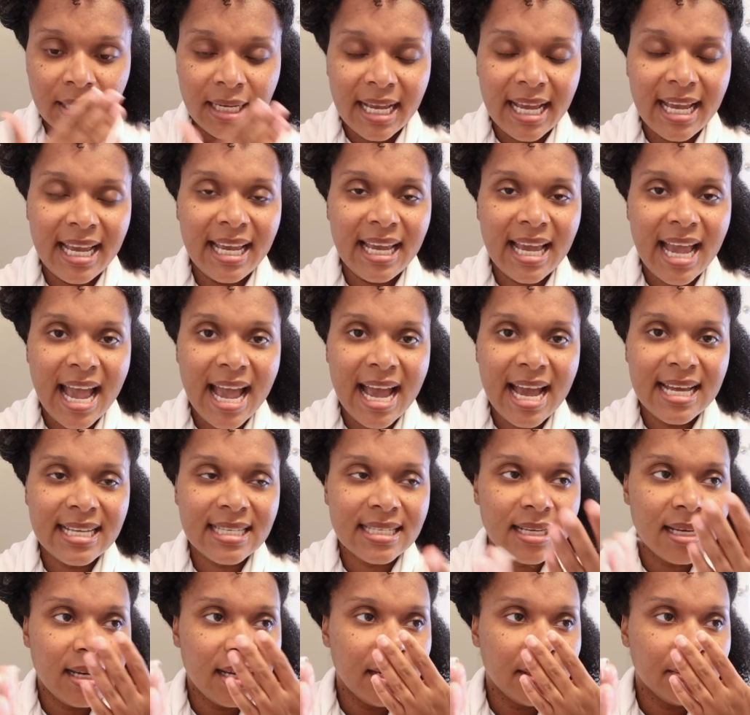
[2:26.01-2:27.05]
It has
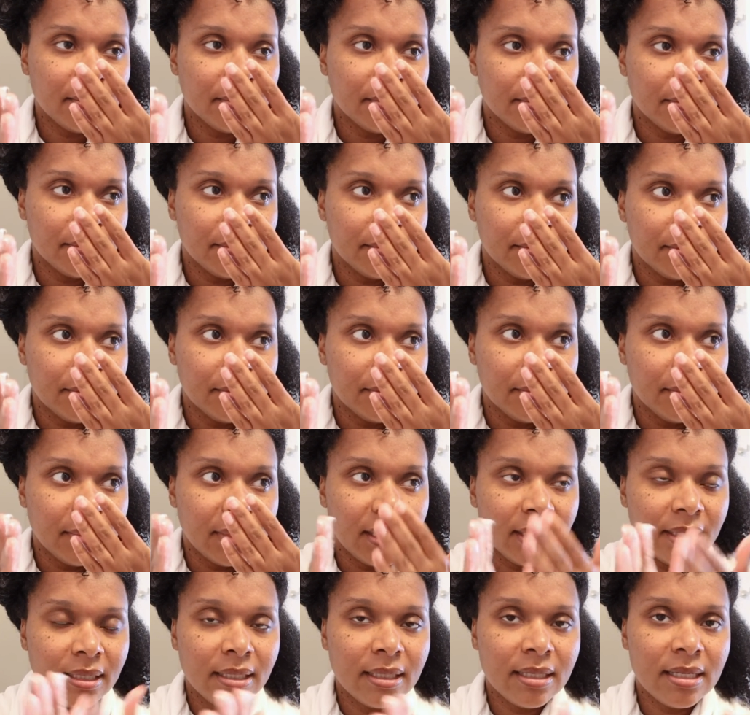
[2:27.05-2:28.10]
a,
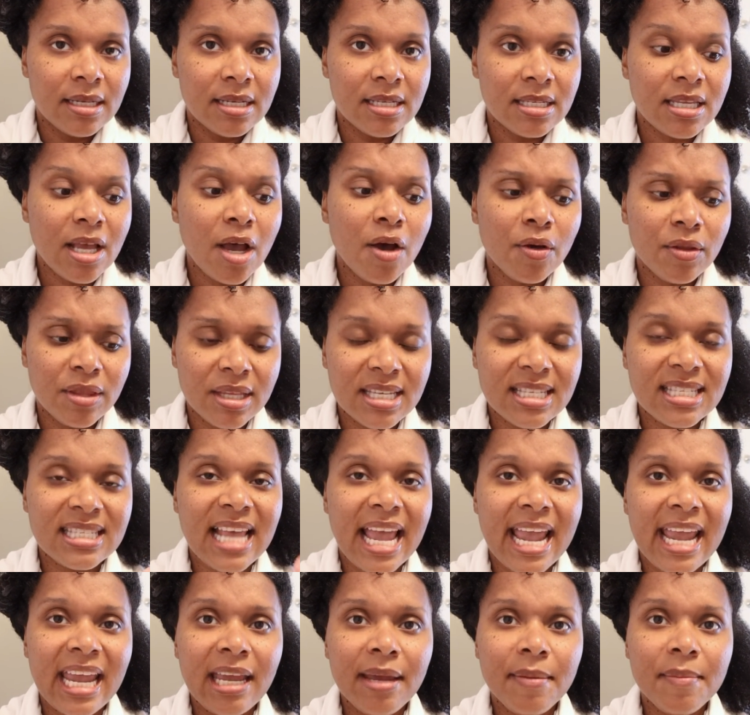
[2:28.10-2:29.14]
so the
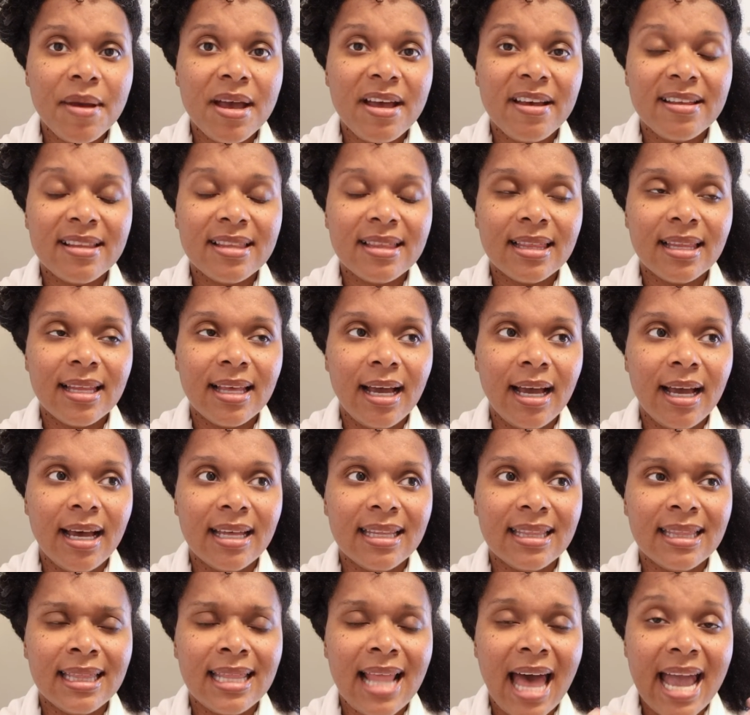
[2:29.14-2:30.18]
same
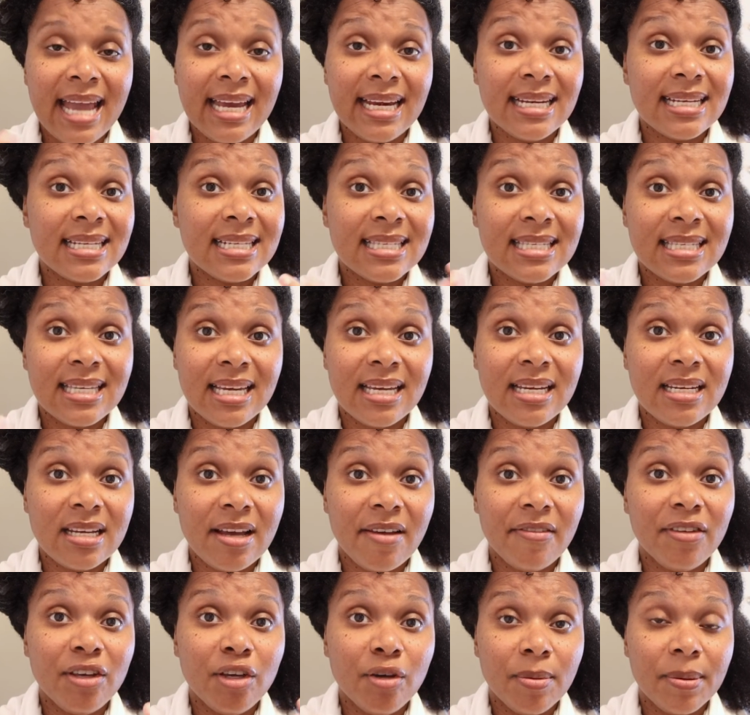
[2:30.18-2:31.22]
light scent
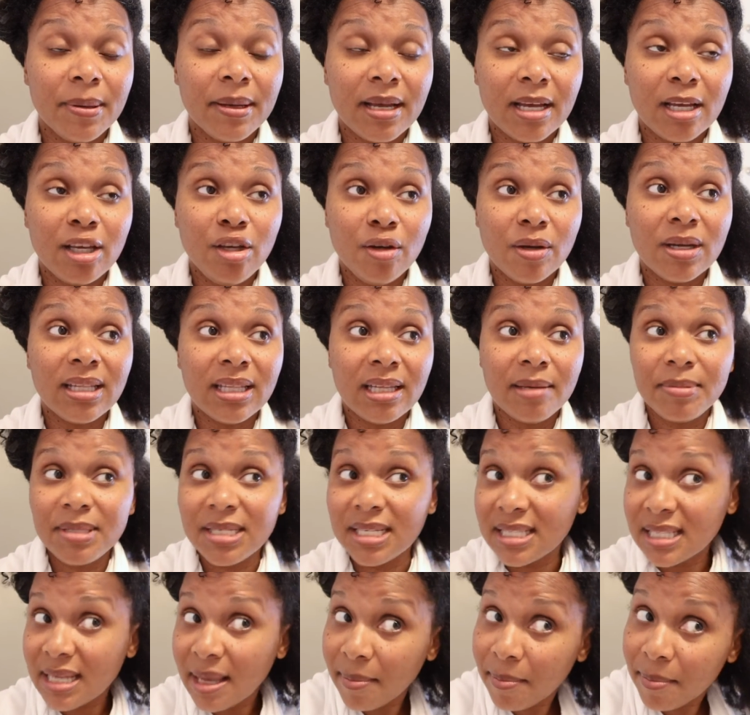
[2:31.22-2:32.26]
of
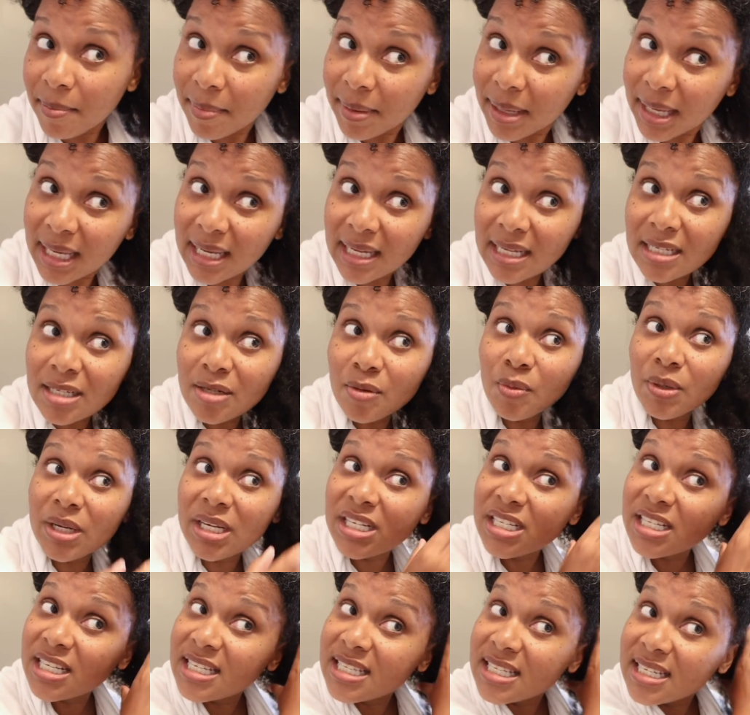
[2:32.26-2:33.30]
eucalyptus and mint,
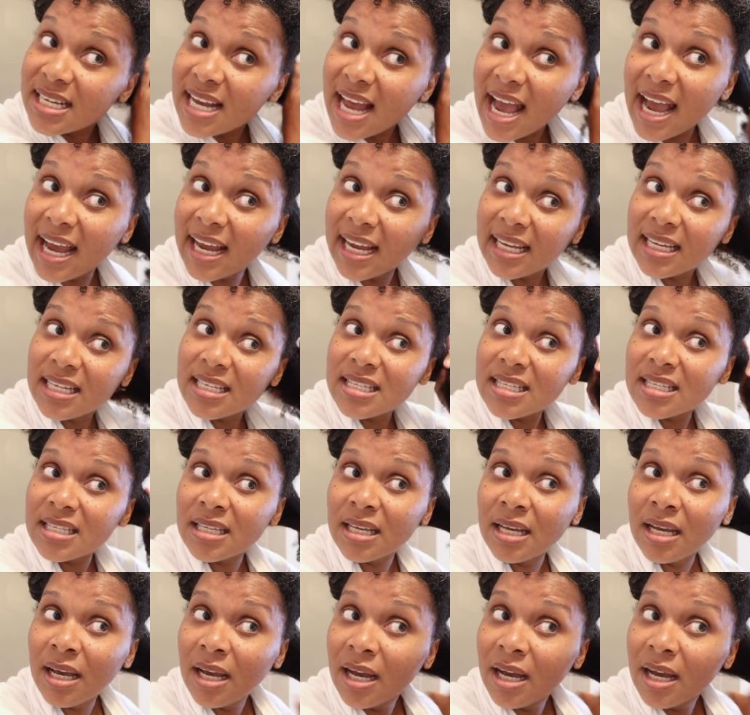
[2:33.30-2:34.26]
which is nice.